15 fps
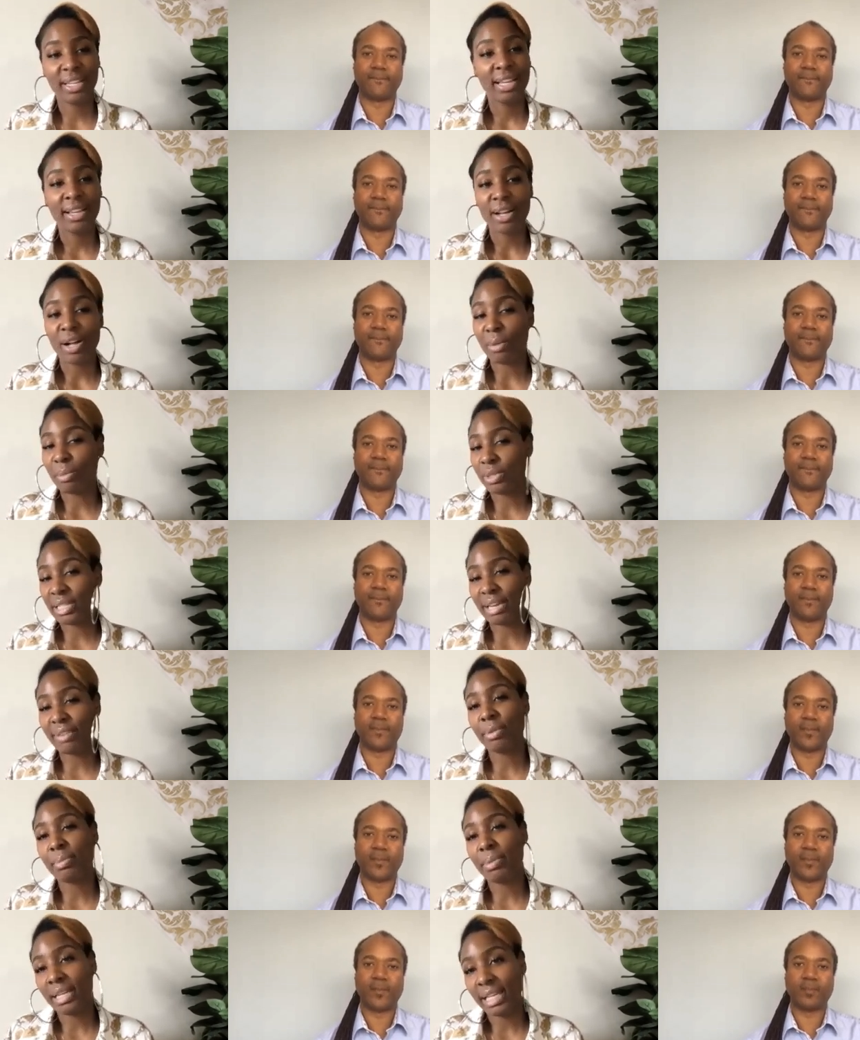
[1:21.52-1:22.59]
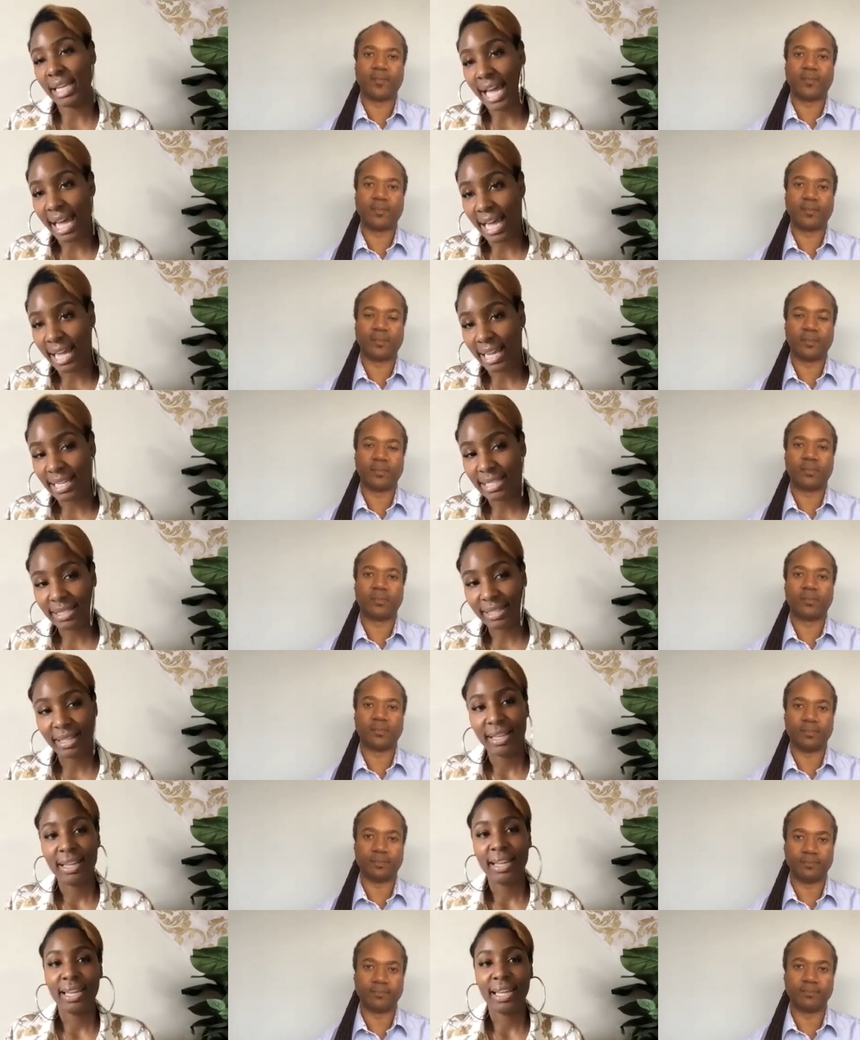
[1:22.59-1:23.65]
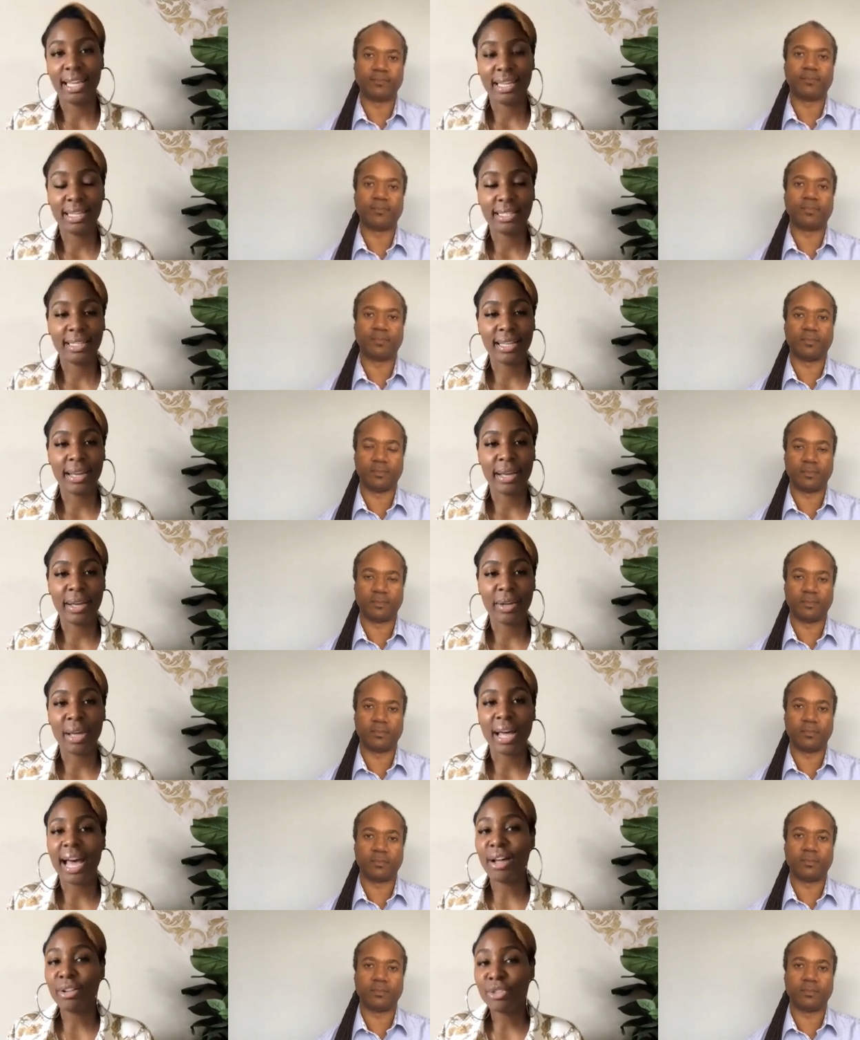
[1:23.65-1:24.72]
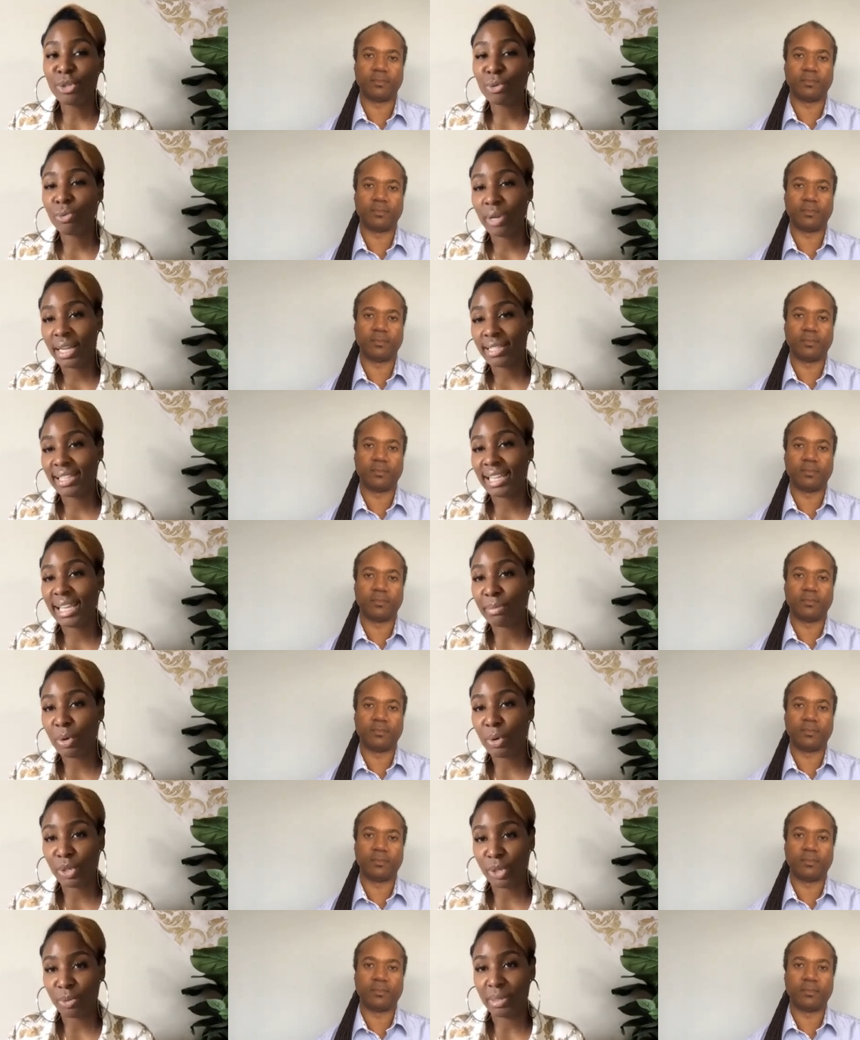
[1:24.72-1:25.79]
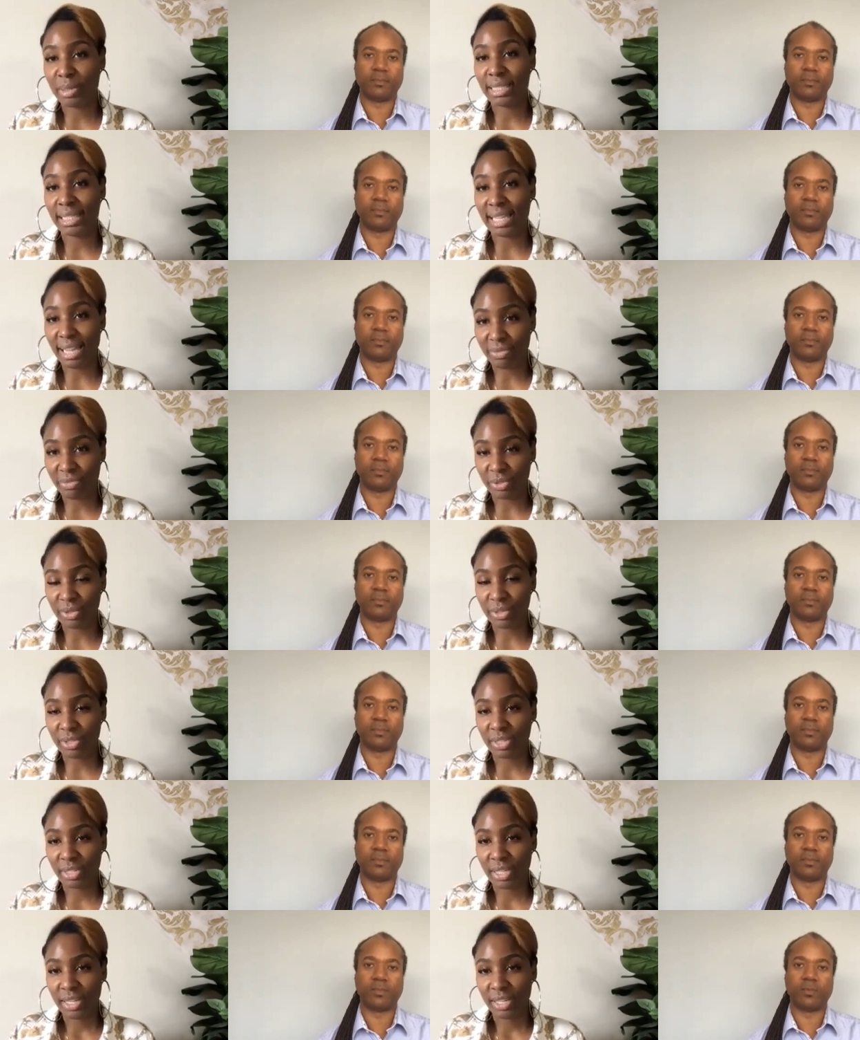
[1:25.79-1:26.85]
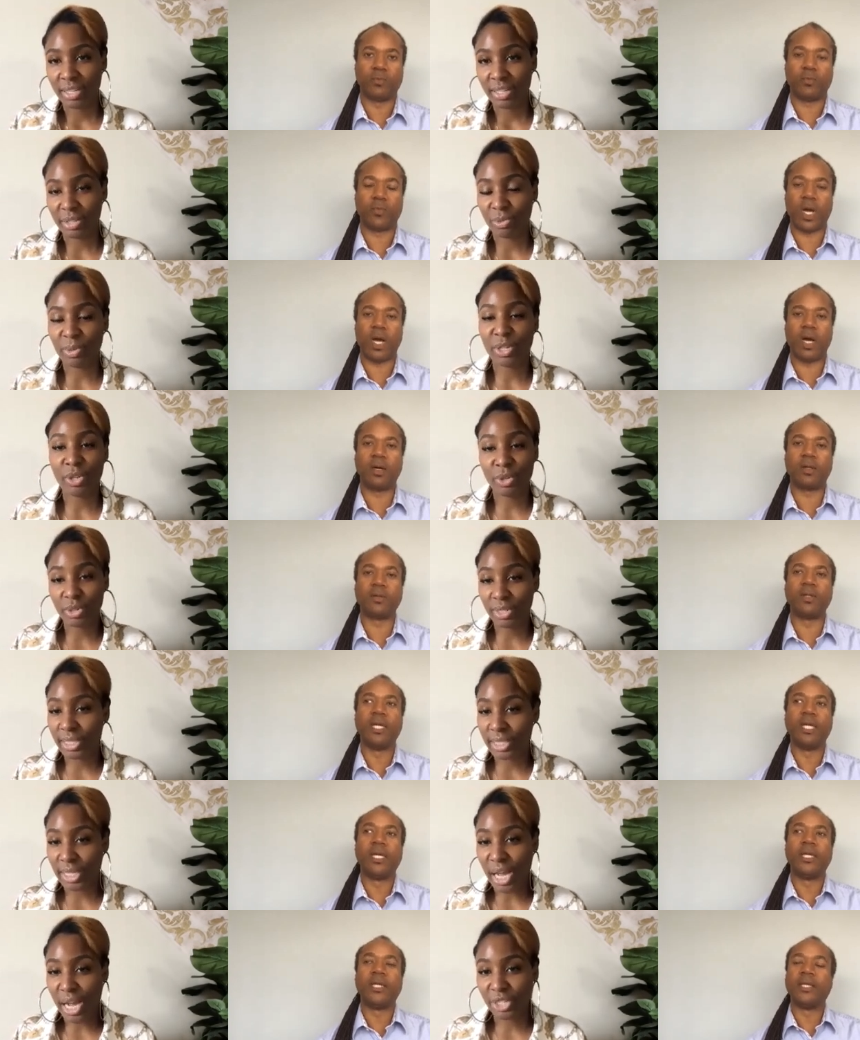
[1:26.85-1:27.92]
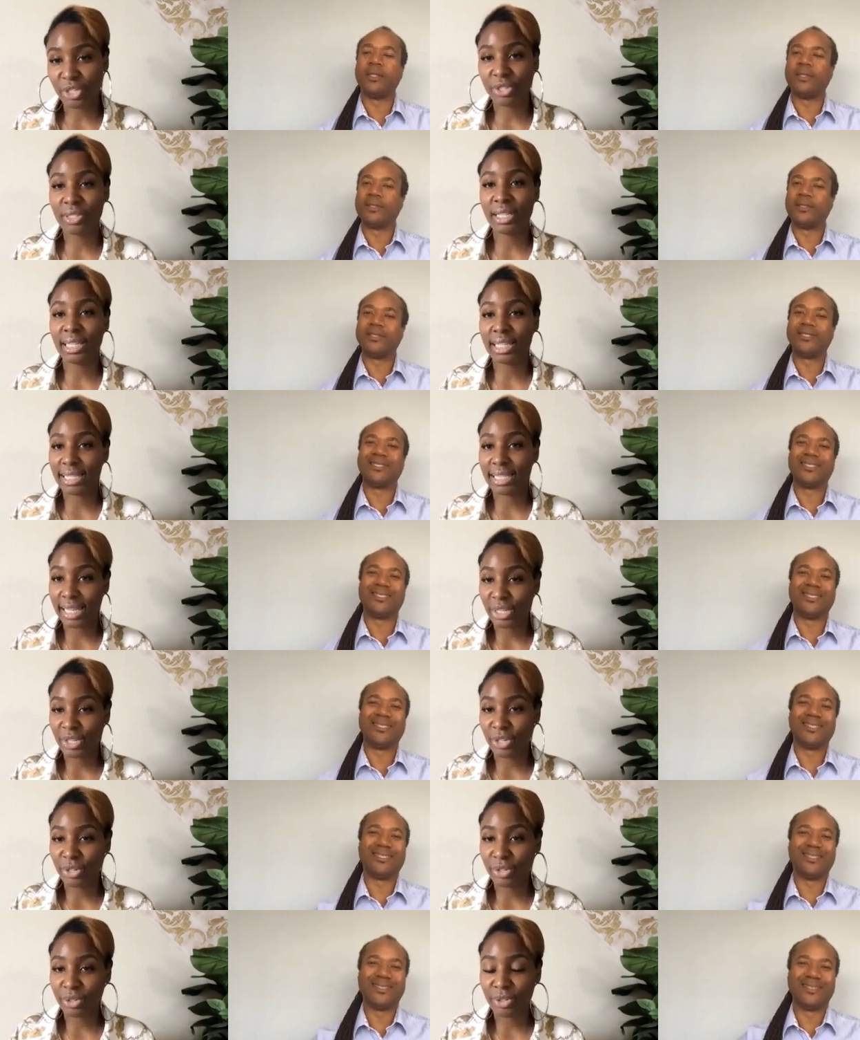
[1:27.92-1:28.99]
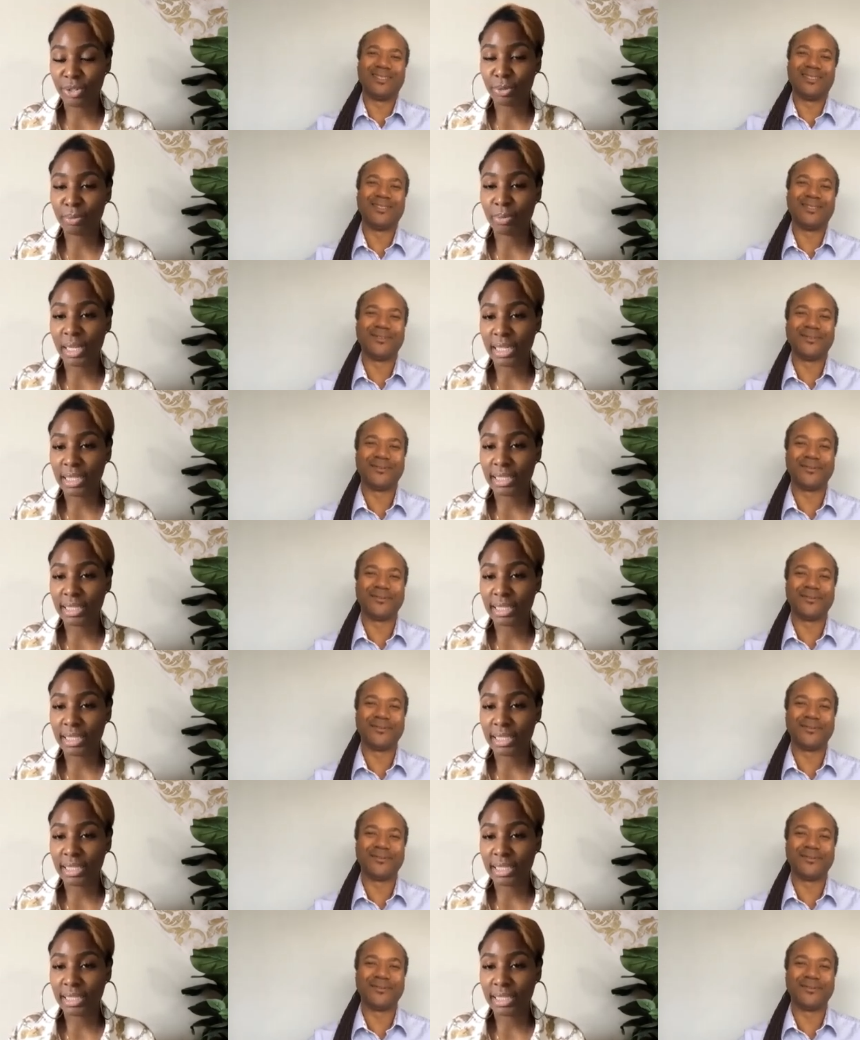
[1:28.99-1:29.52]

Speaker 1: almost everybody has is uh, how to raise hemoglobin levels. Wow. When you go to the doctors and they take your, your blood